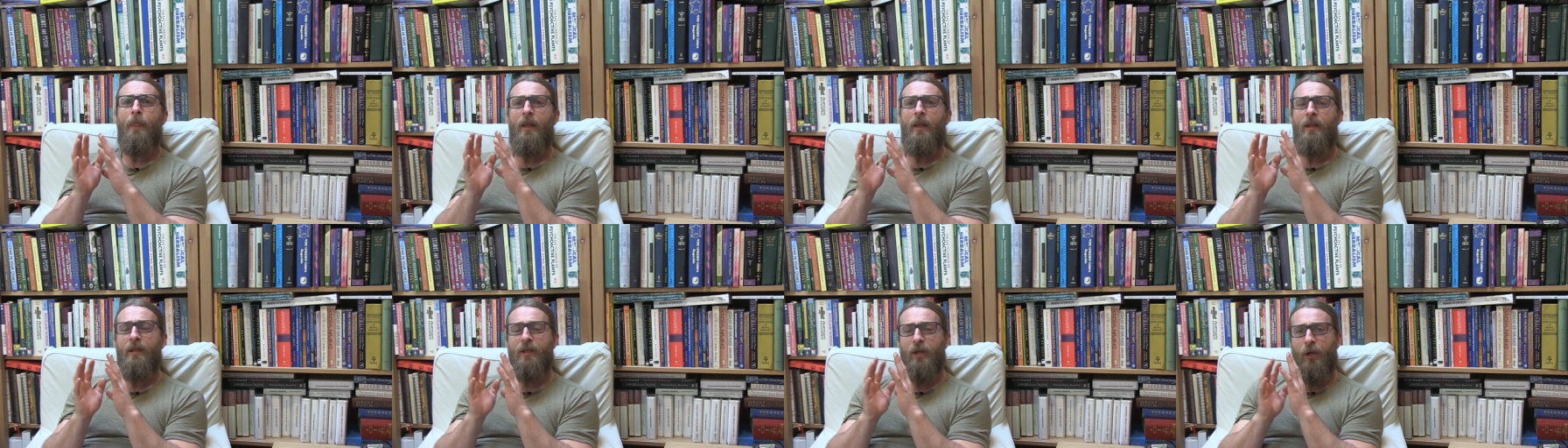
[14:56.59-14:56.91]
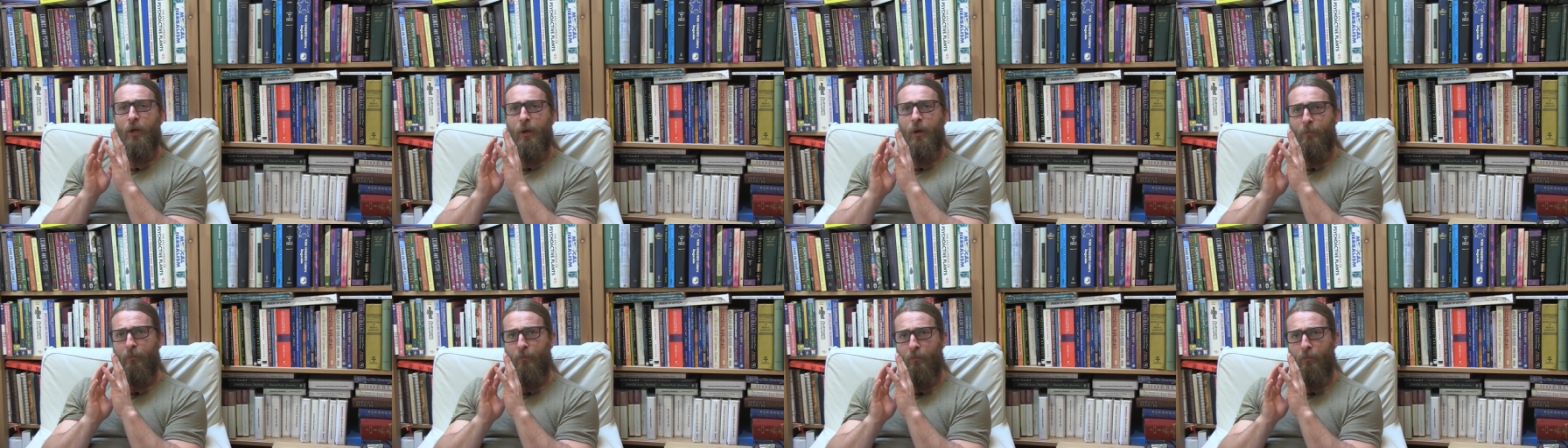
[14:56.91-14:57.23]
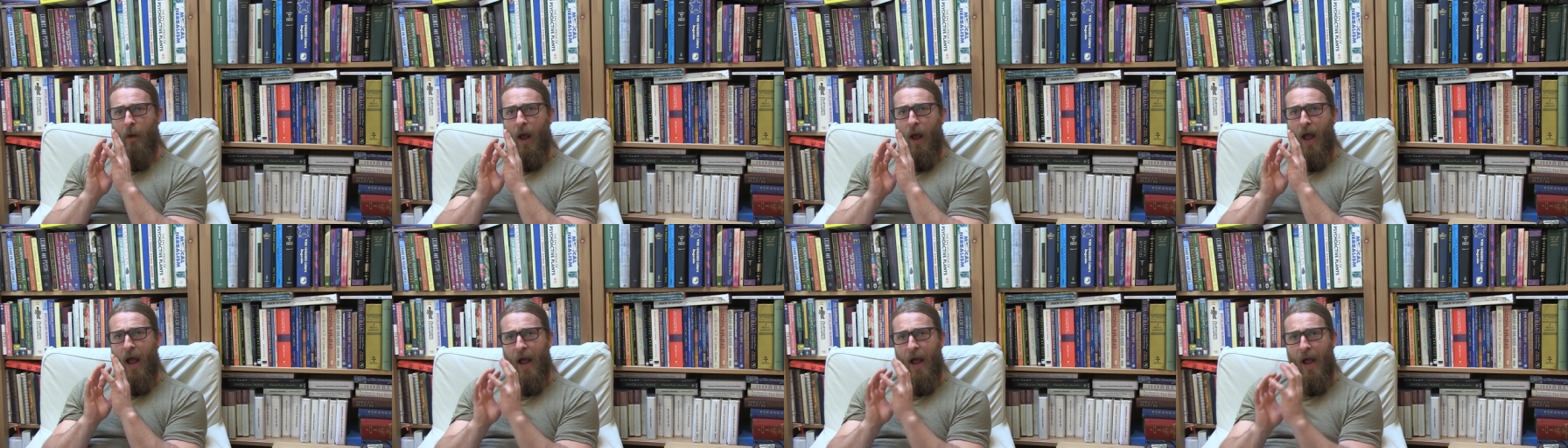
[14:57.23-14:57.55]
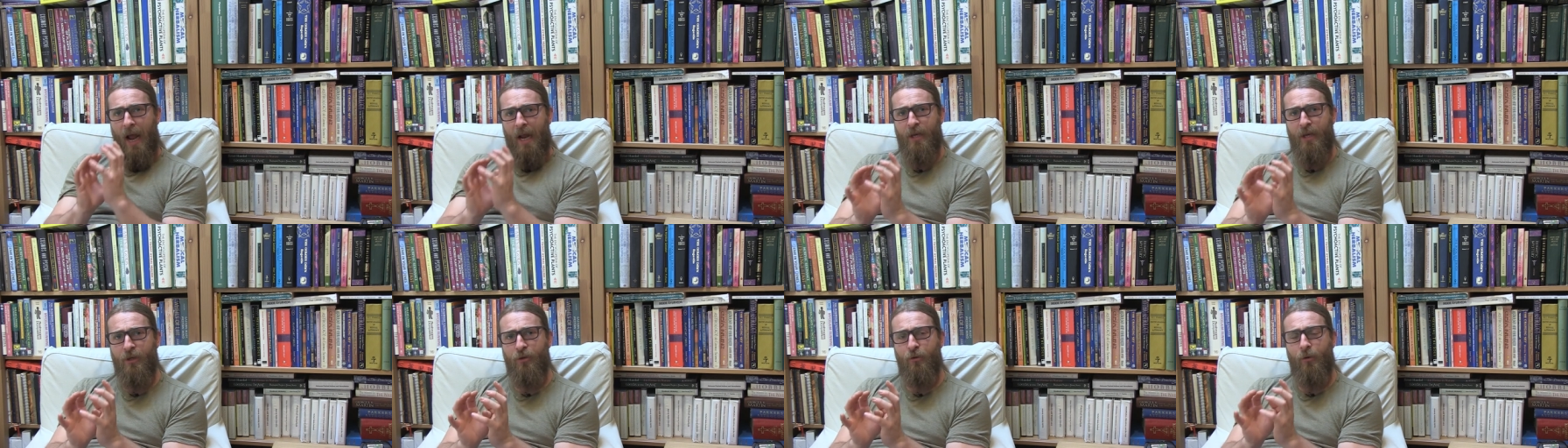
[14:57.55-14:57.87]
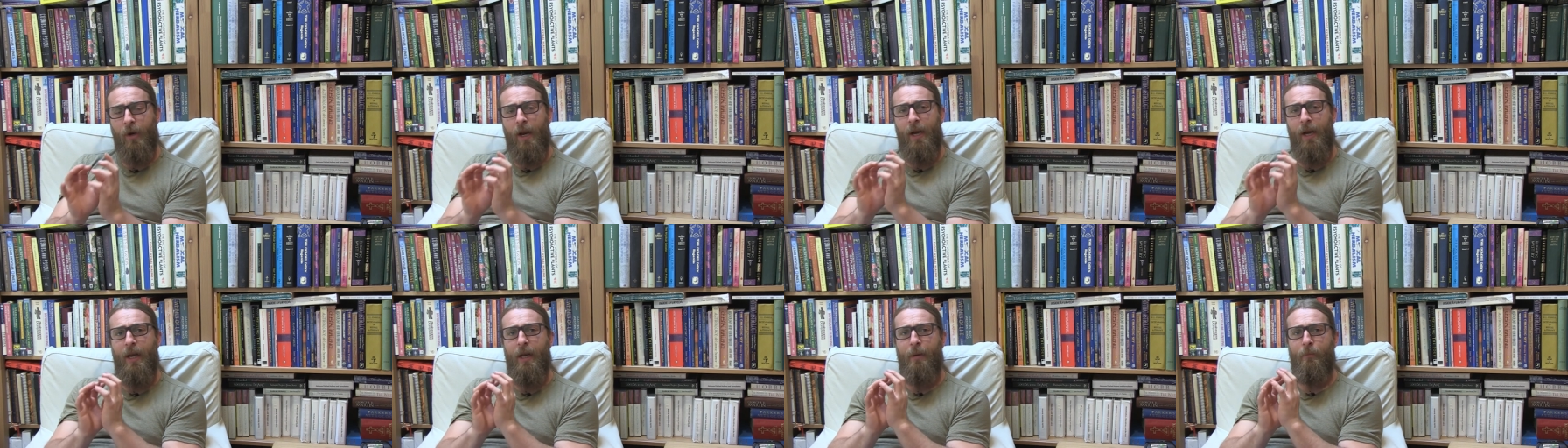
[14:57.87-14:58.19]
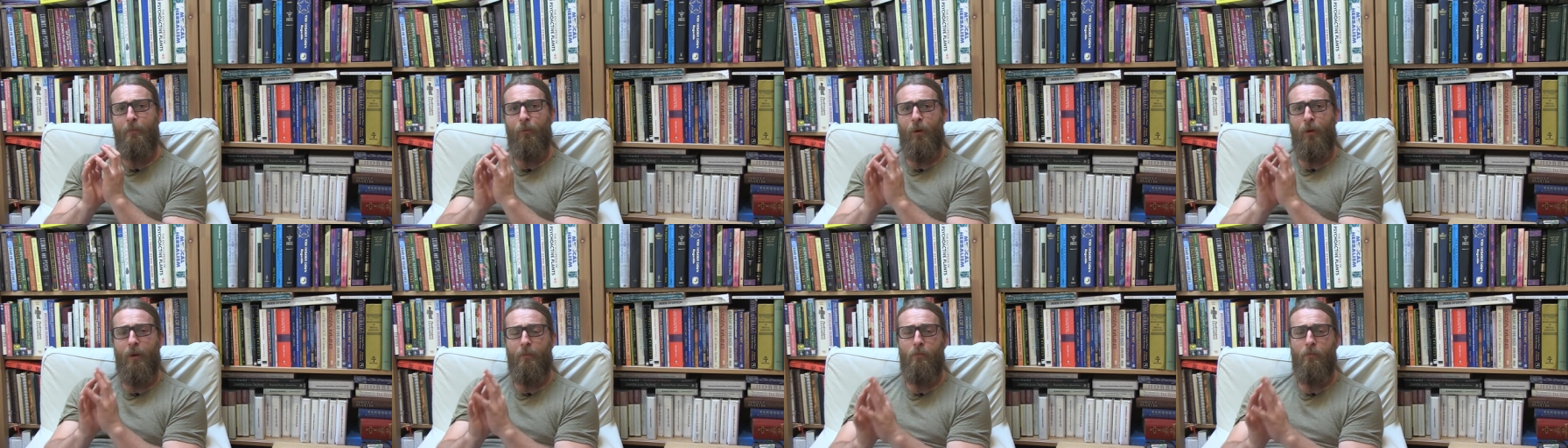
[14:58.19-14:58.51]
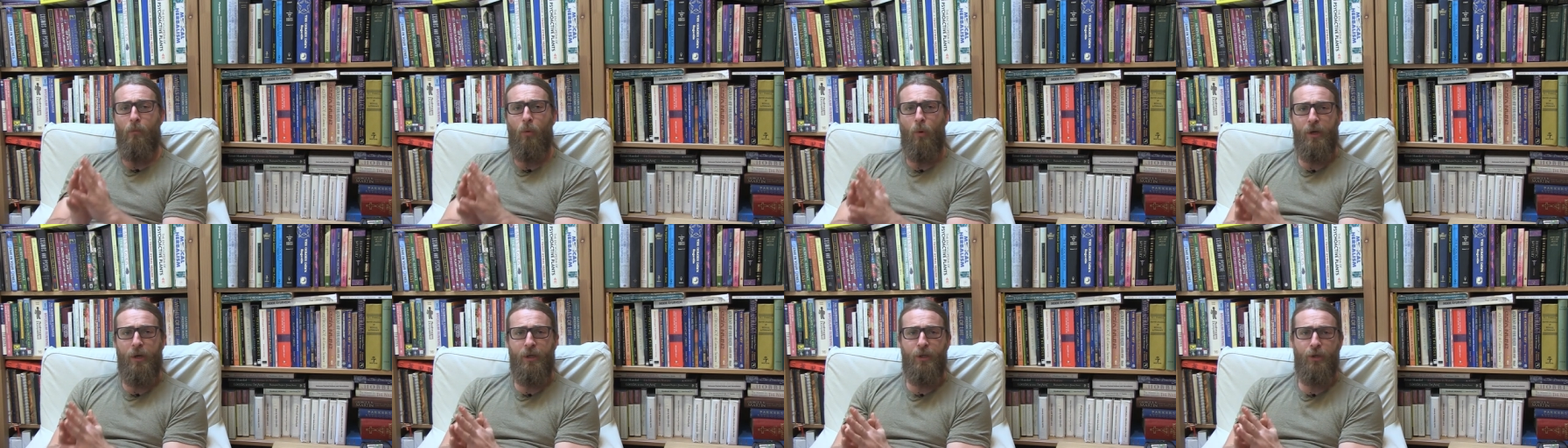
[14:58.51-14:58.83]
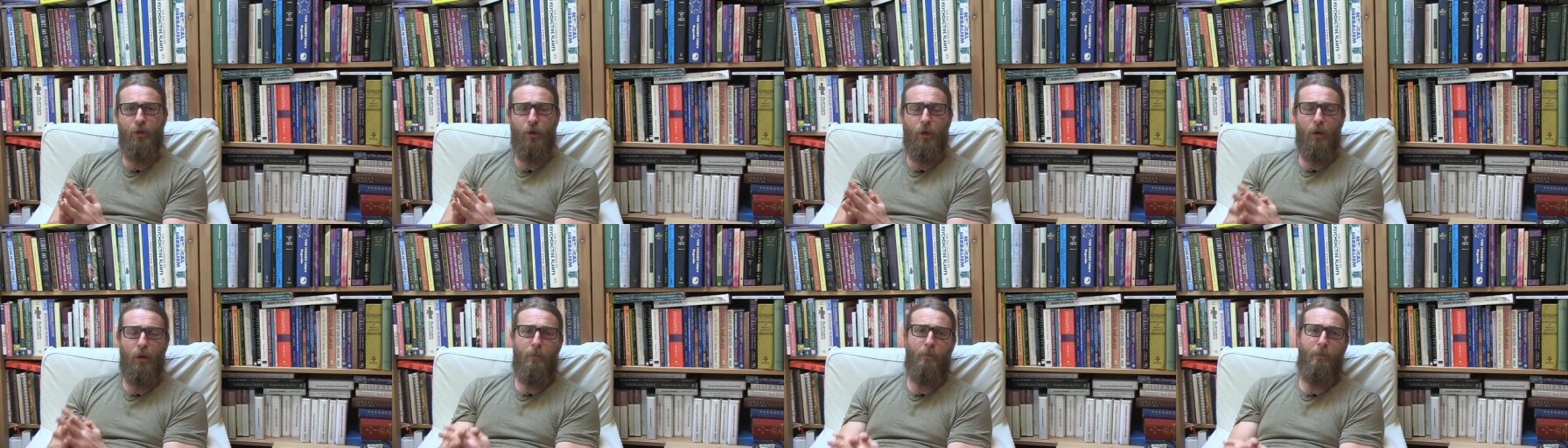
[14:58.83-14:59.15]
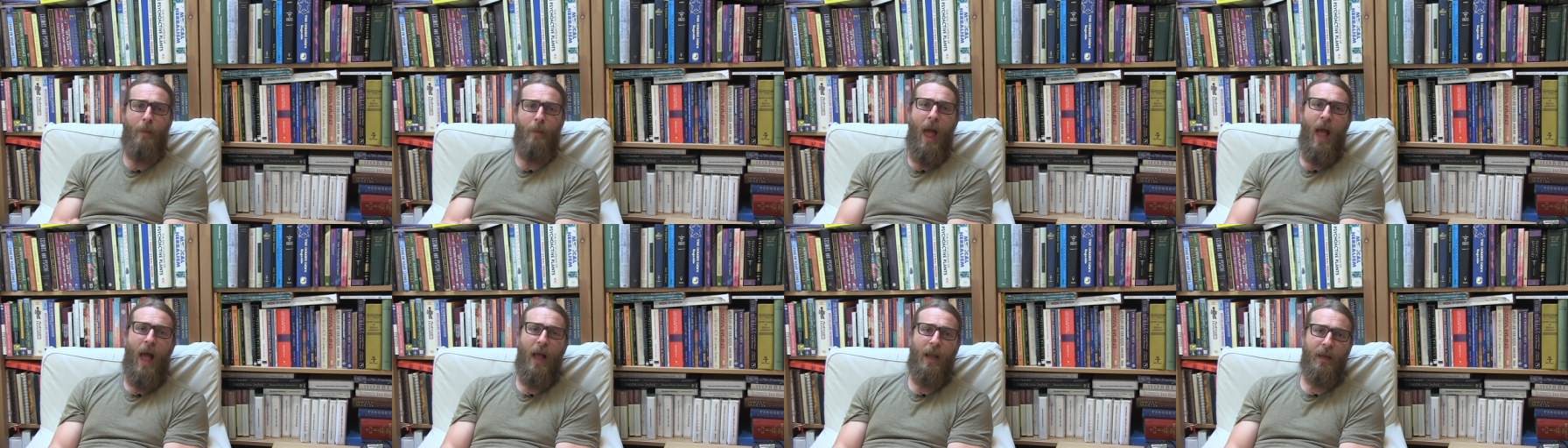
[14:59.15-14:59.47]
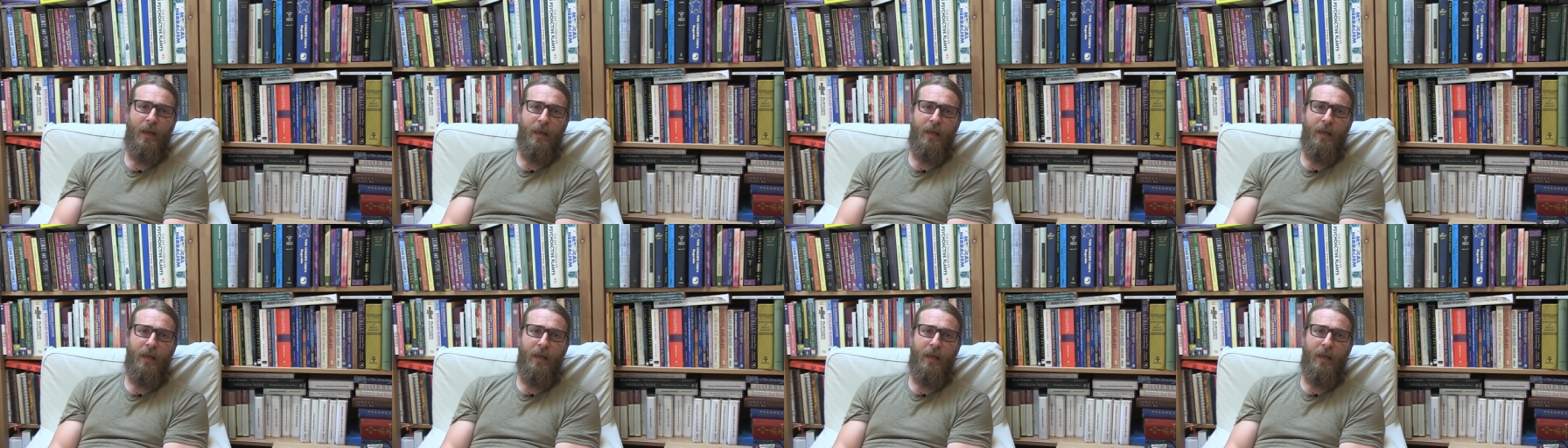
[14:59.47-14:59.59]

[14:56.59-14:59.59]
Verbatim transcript: It's going to hydrate and bring moisture back